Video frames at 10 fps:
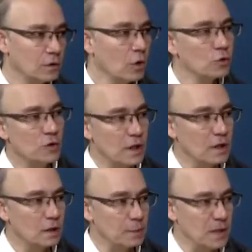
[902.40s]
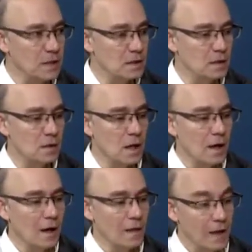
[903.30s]
those little pieces.
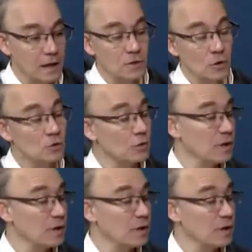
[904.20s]
That is also